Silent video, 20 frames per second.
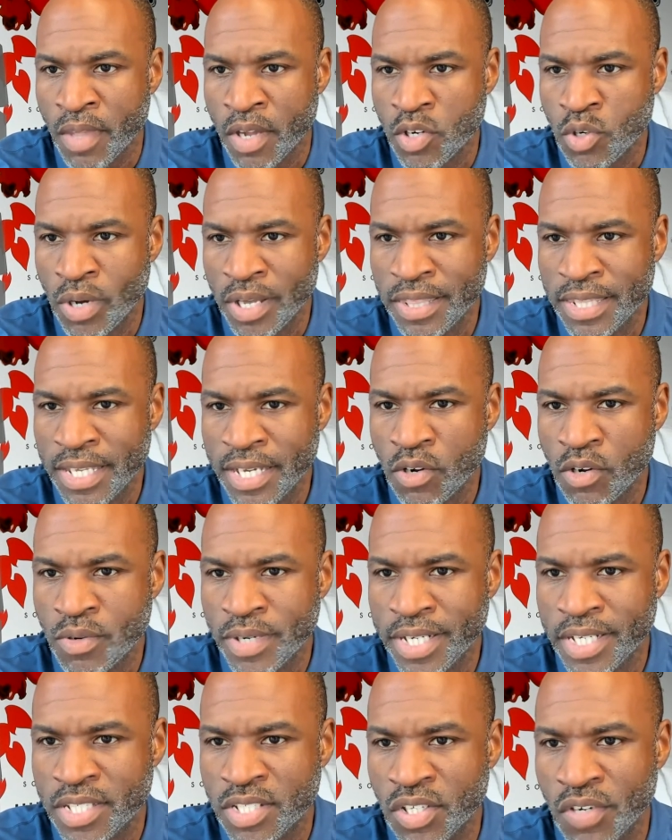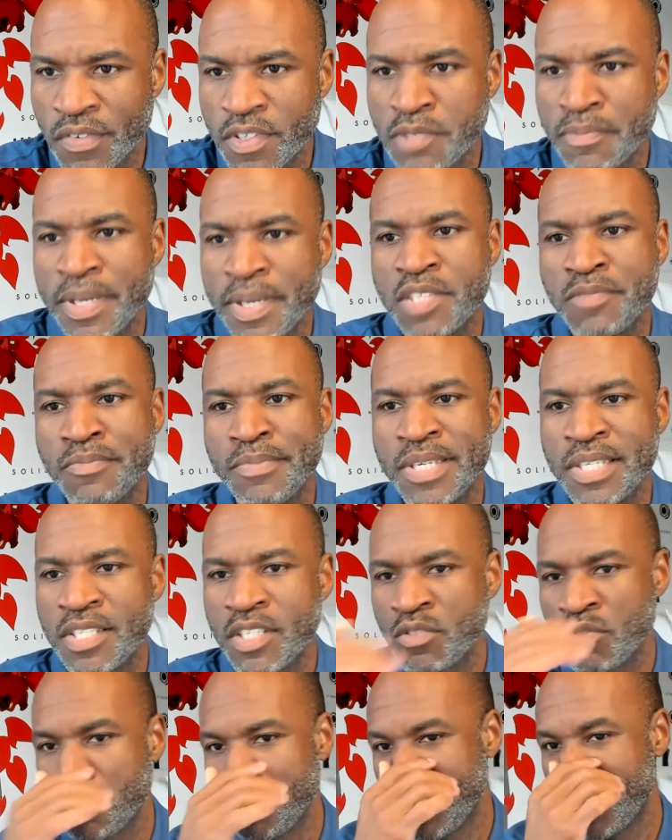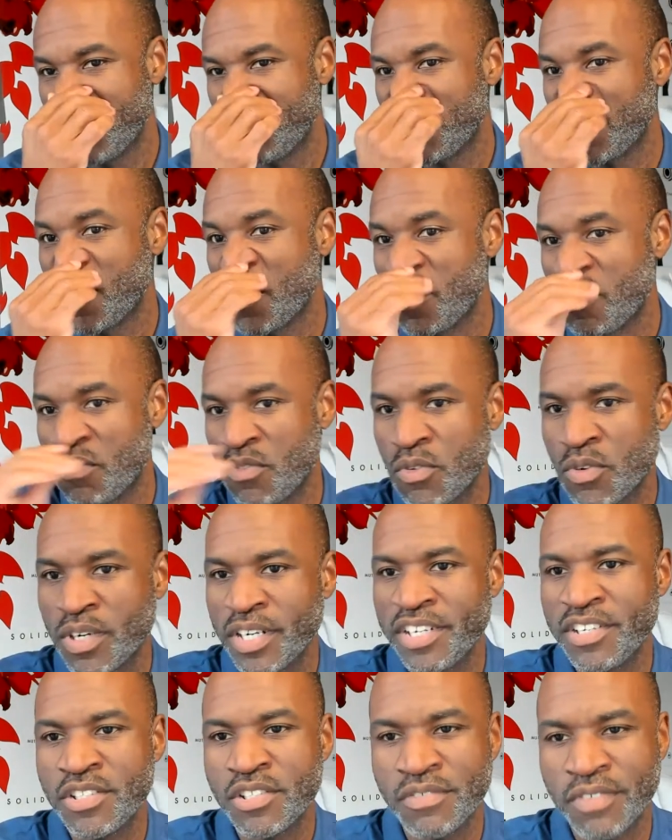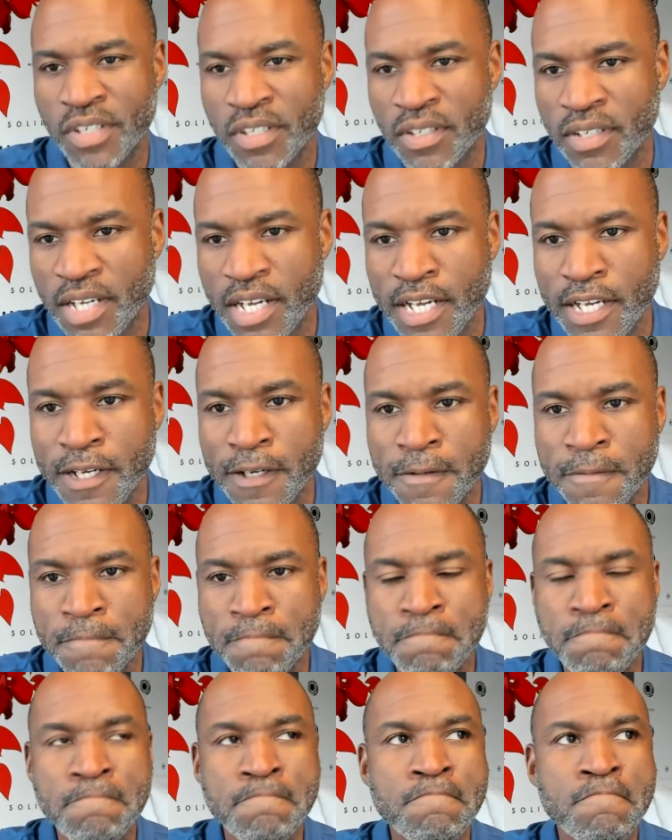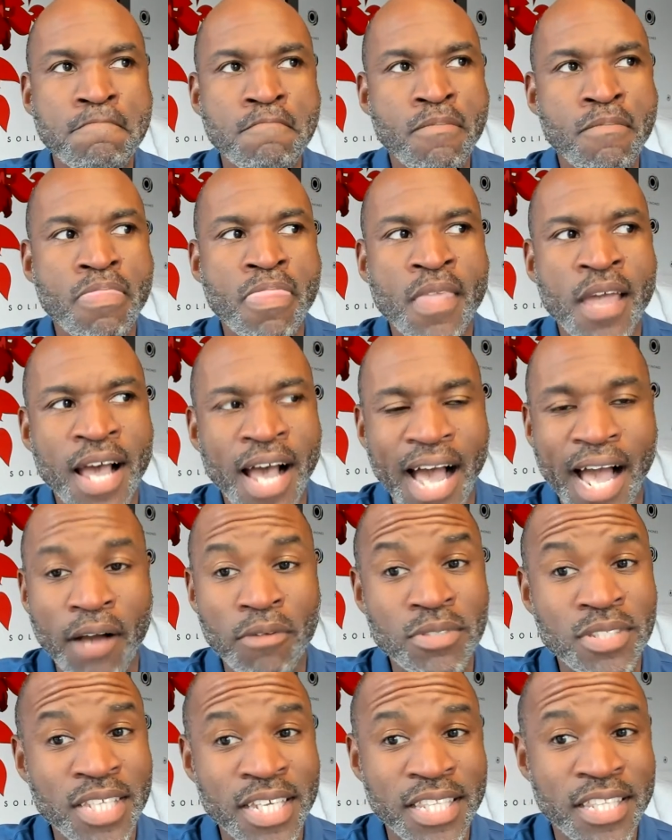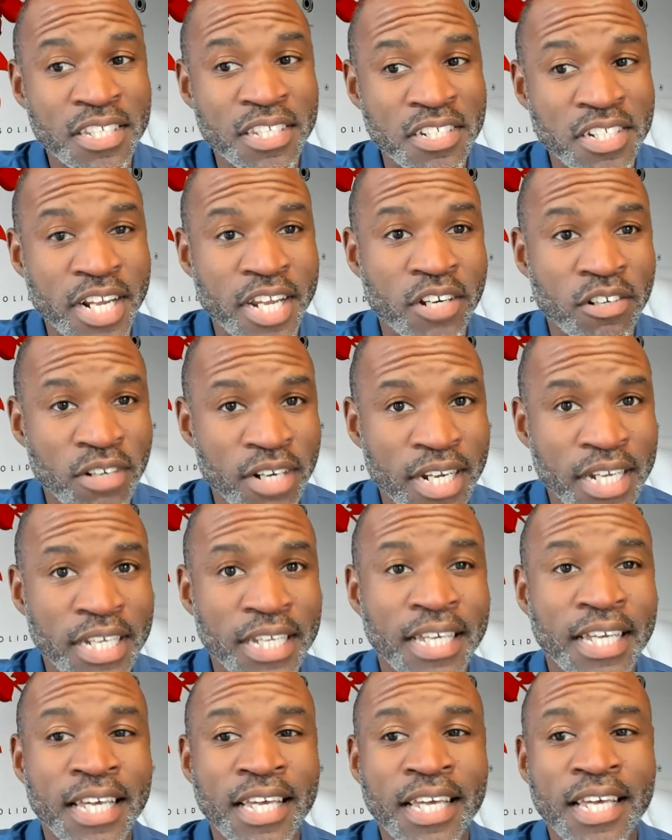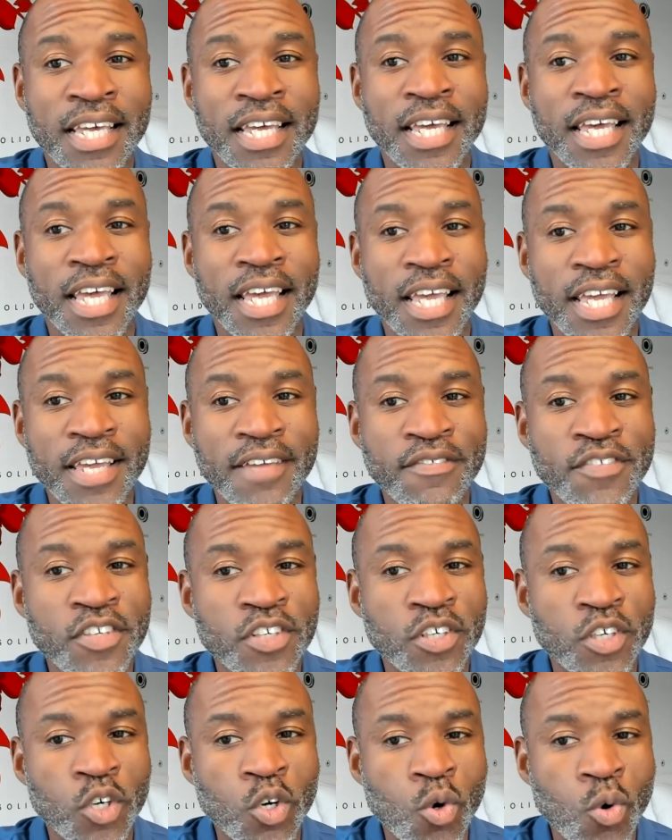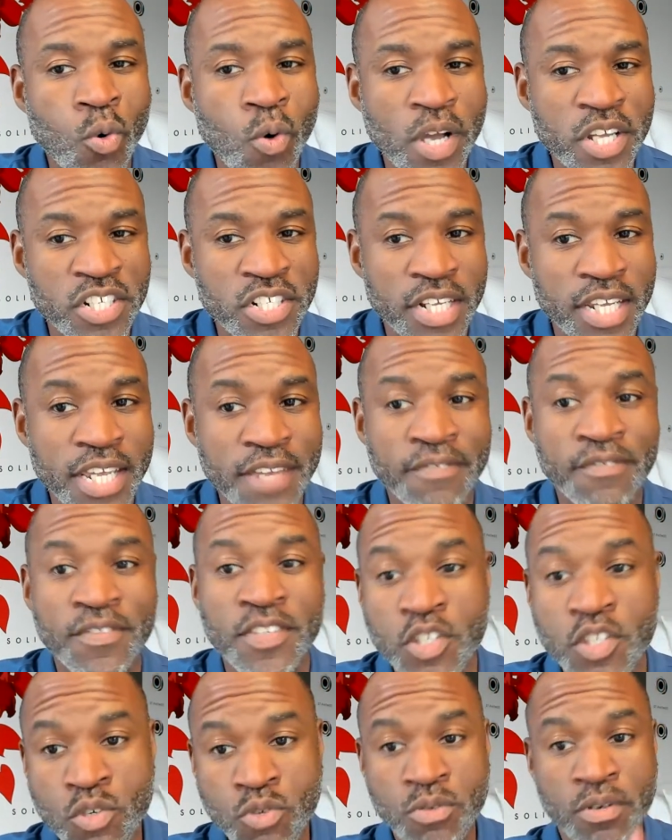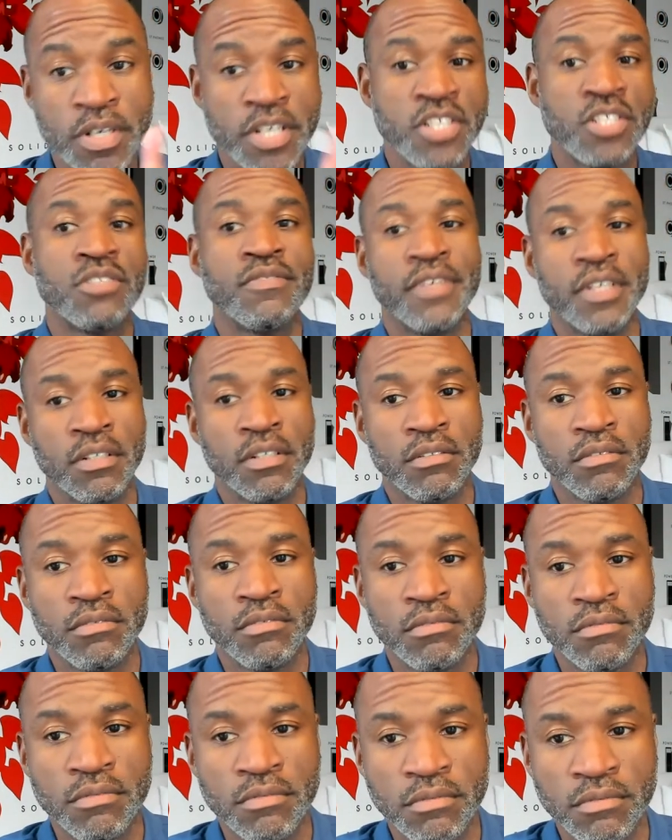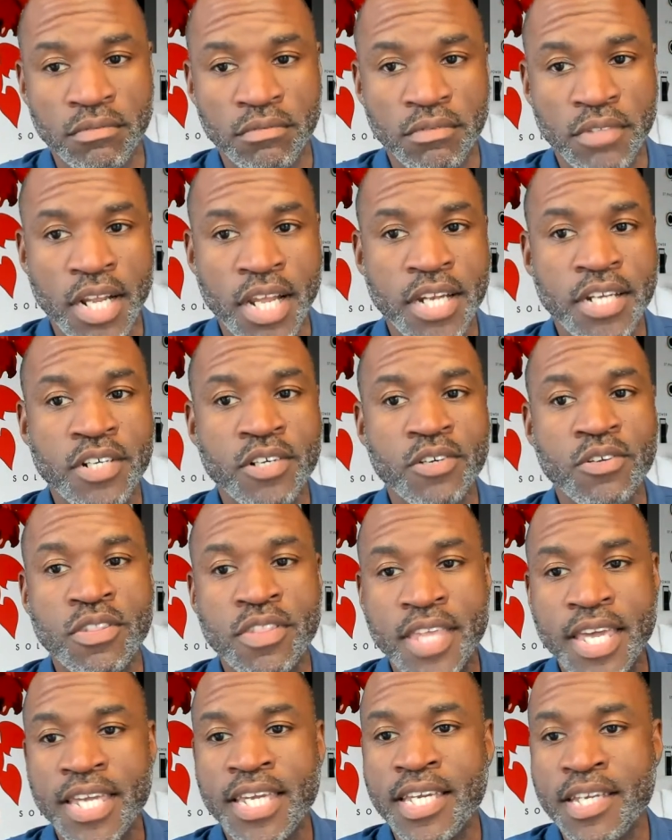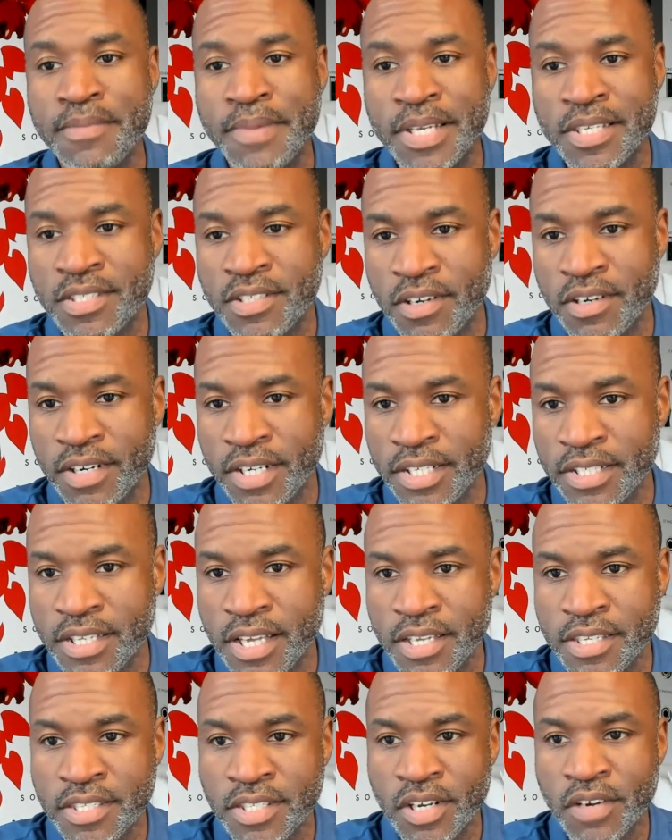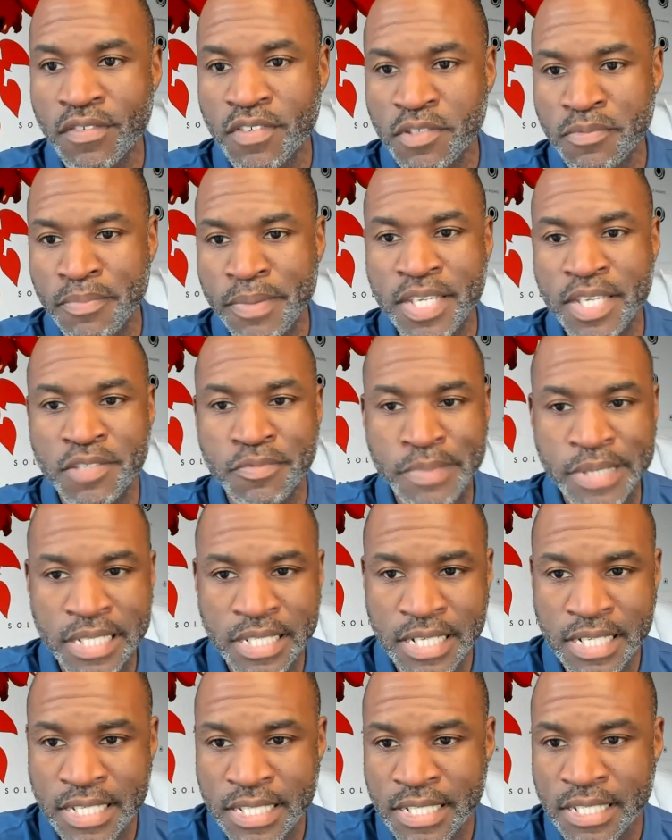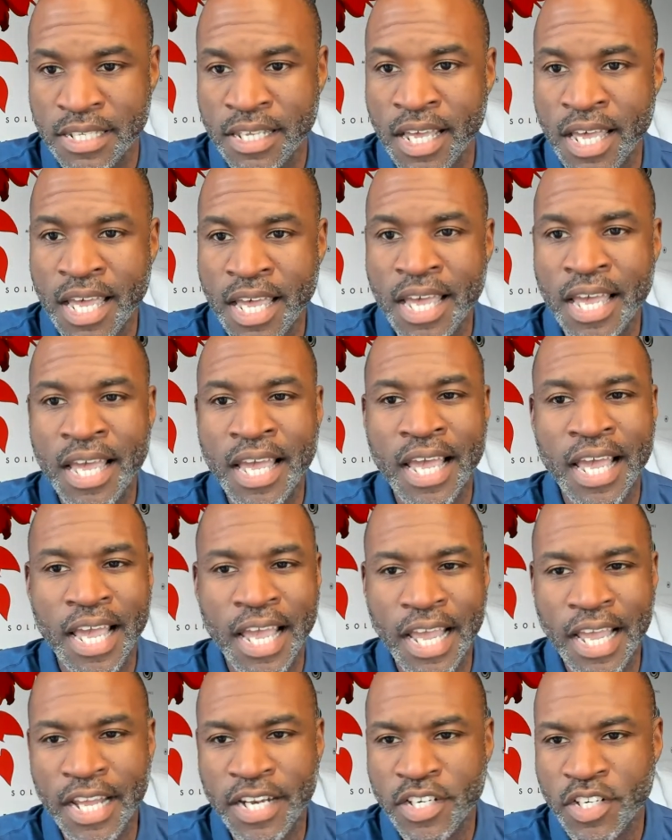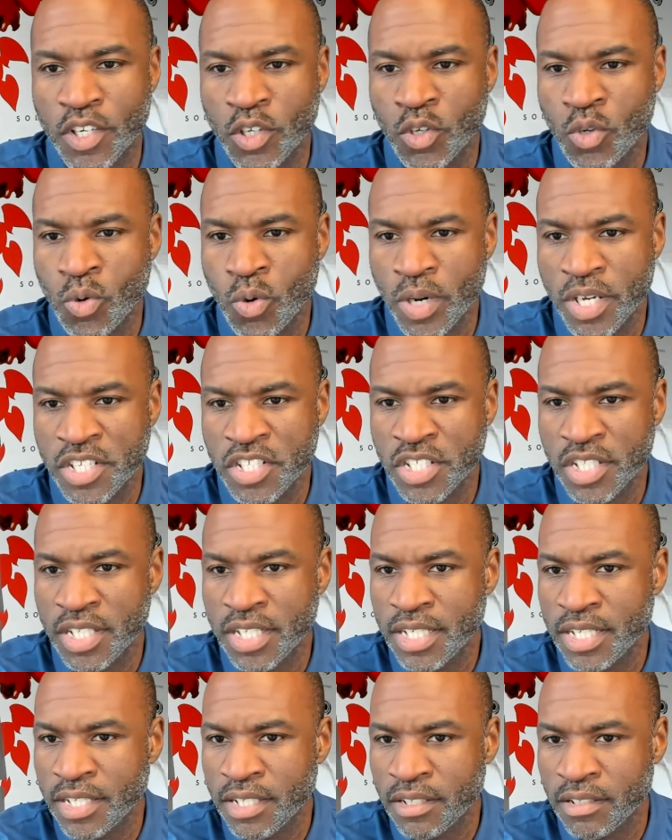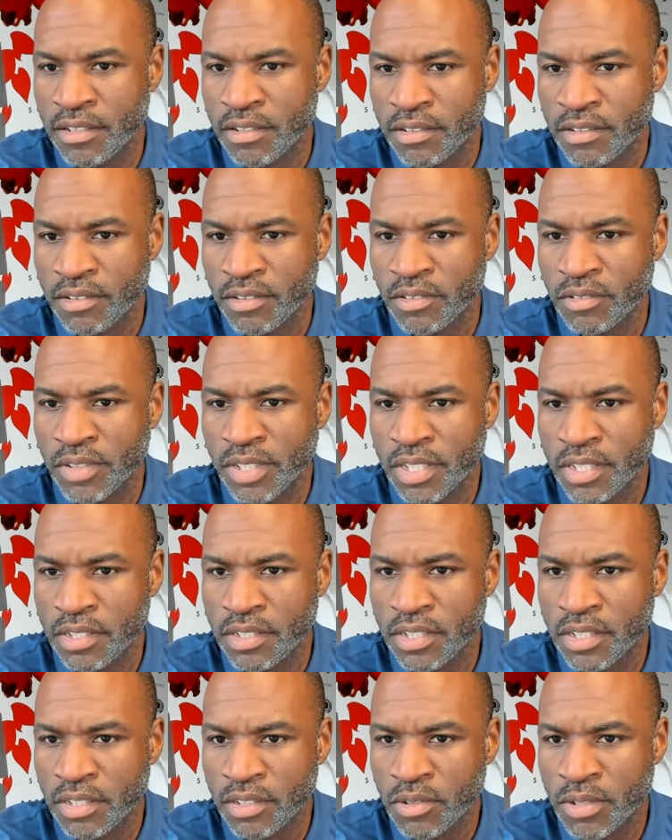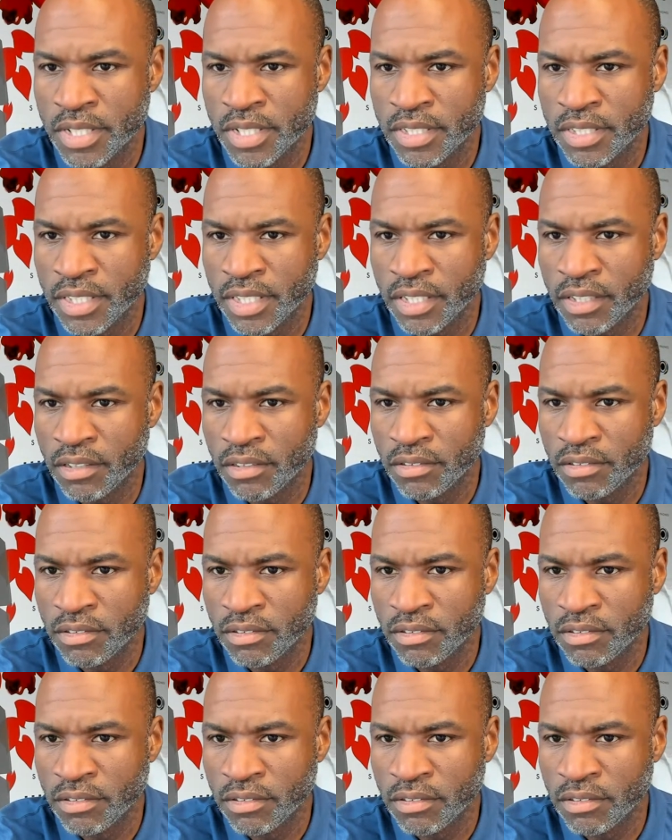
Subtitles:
Do I think owning a service-based business will be difficult for an introvert? I would say this, J. Craig. If you are an introvert and you're thinking about starting a service-based business and you're questioning, where did your question go?